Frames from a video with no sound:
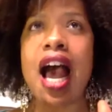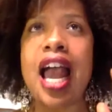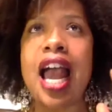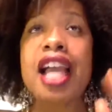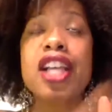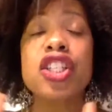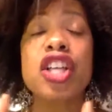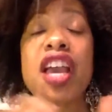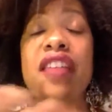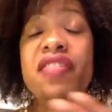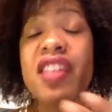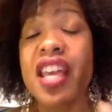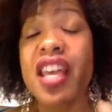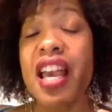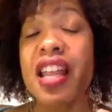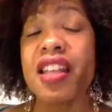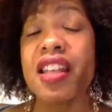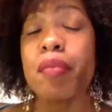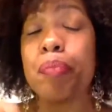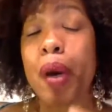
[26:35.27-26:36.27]
actually have the
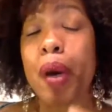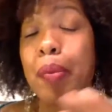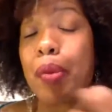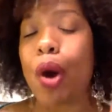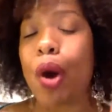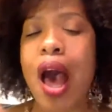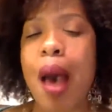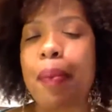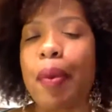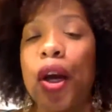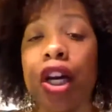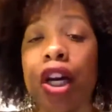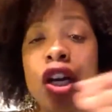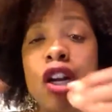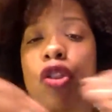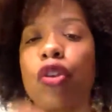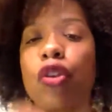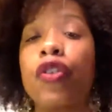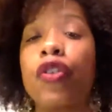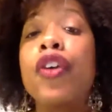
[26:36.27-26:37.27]
Bumble app on
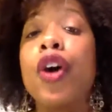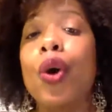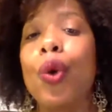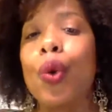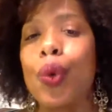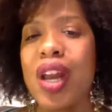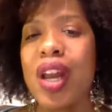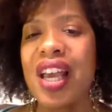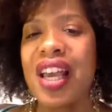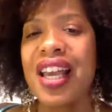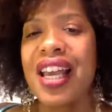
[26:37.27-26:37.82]
another phone,